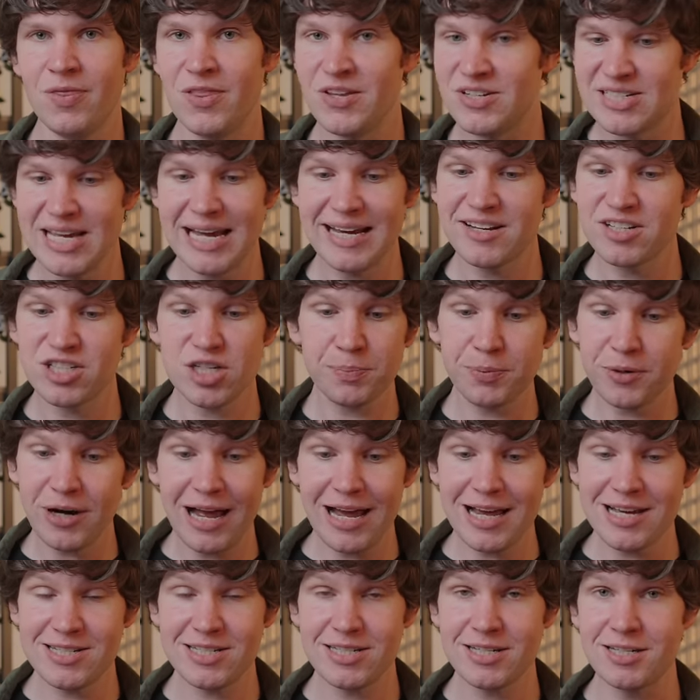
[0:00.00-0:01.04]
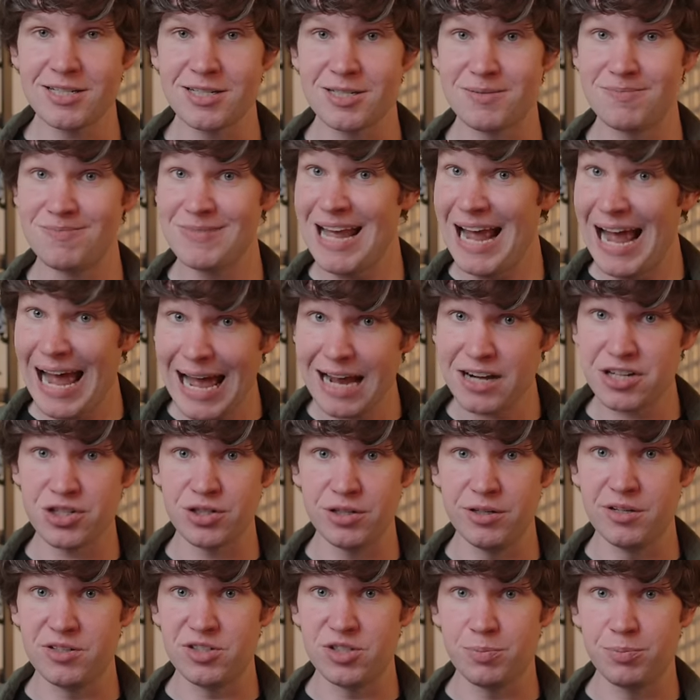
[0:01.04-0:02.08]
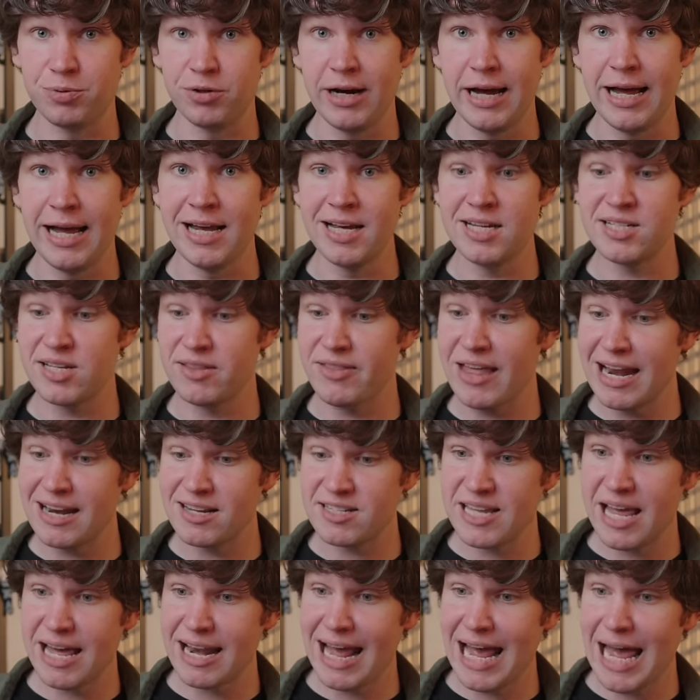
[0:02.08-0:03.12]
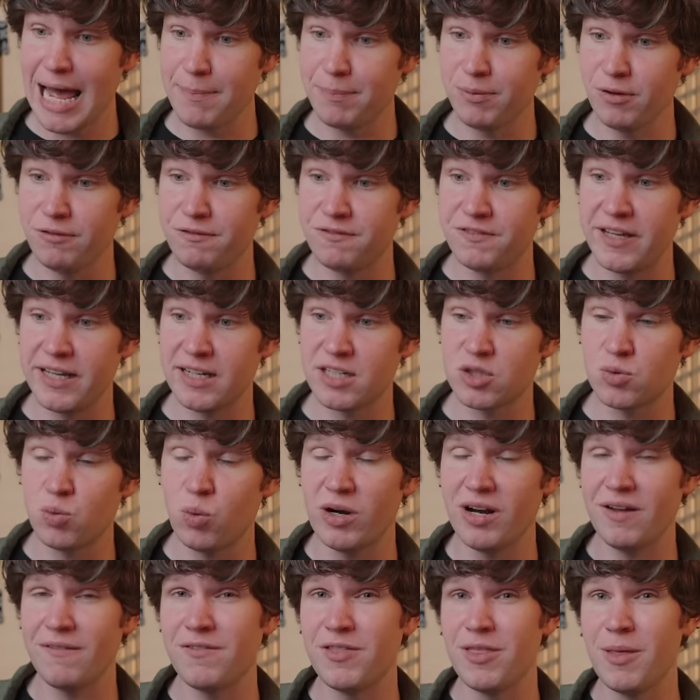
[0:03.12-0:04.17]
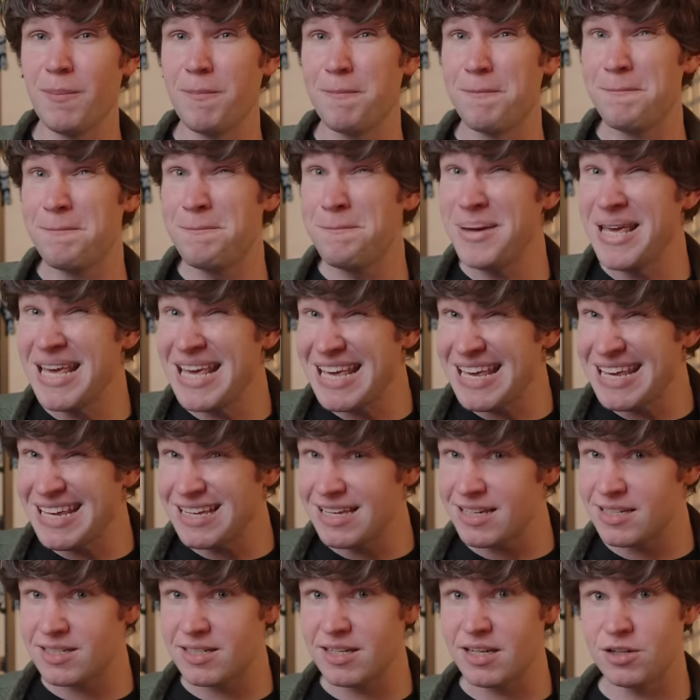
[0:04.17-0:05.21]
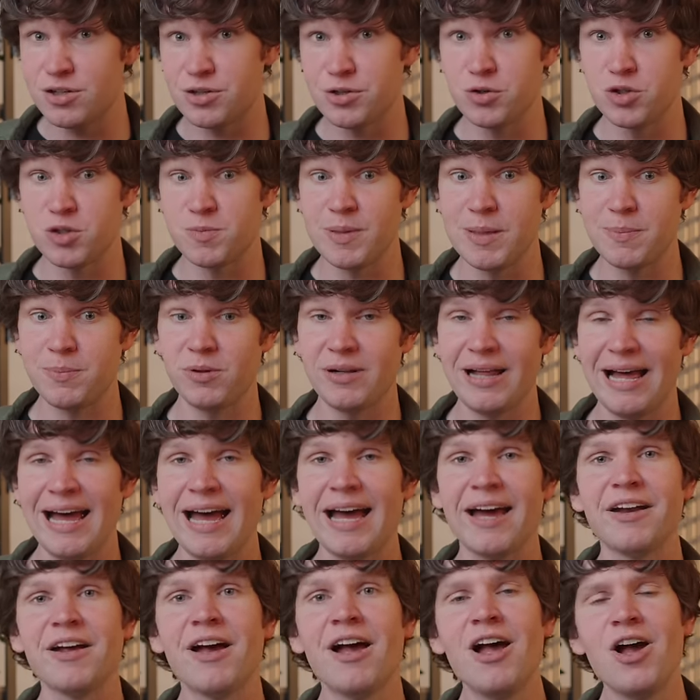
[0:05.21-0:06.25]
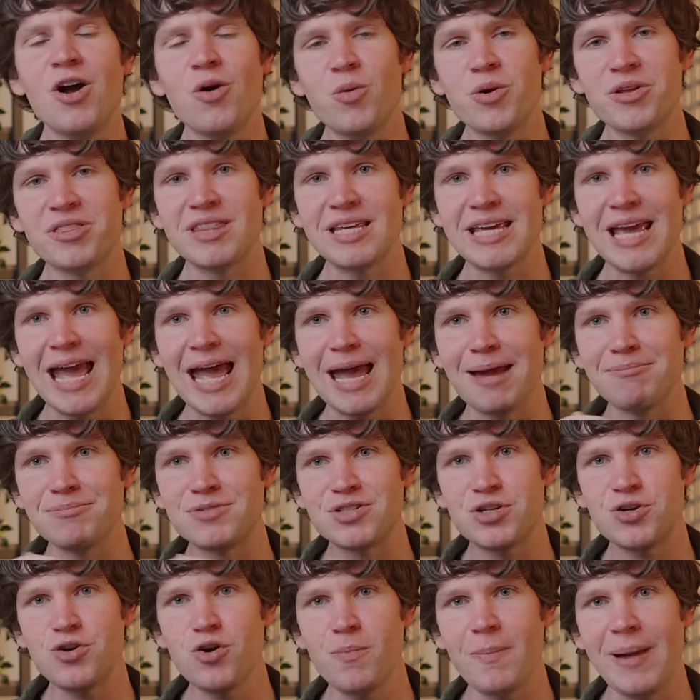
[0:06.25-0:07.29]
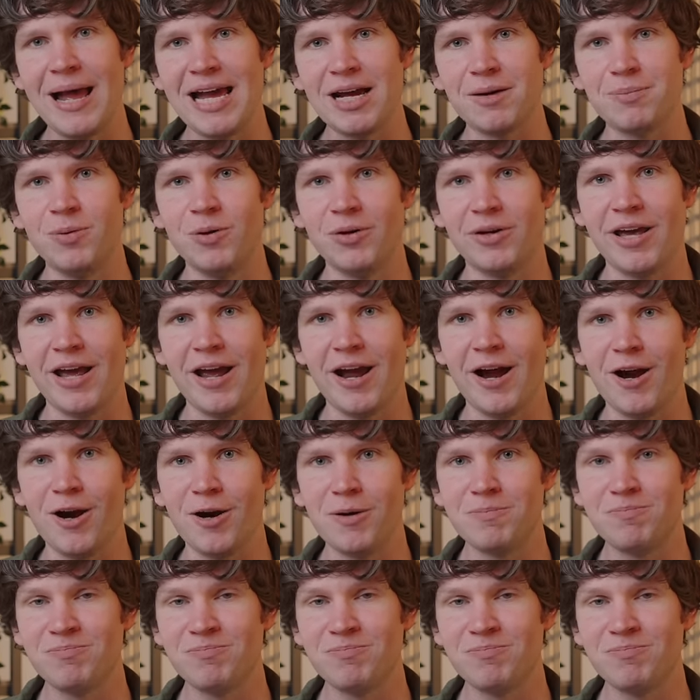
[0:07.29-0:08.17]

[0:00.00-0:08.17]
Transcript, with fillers: The second surprise is actually a surprise, and that is that Apple fixed one of the biggest issues people had with the M2 MacBook Air,